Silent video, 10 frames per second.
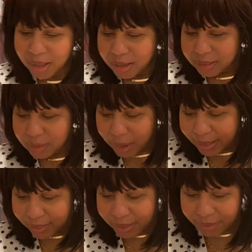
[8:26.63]
So I
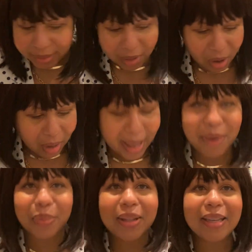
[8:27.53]
think that's all I
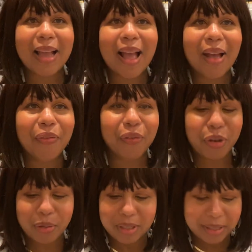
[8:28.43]
really have for
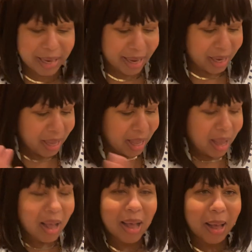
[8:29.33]
you today
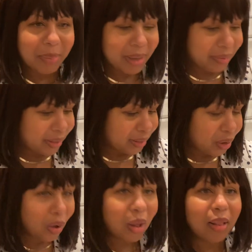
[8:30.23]
in this
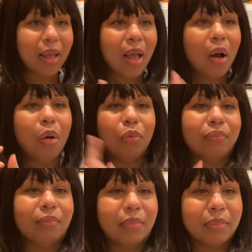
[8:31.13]
haul. Oh,
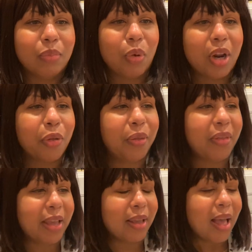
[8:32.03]
one other
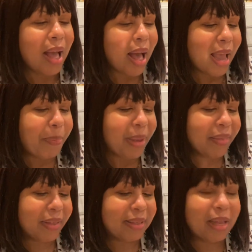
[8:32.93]
thing. I
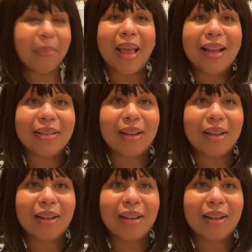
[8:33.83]
picked this up at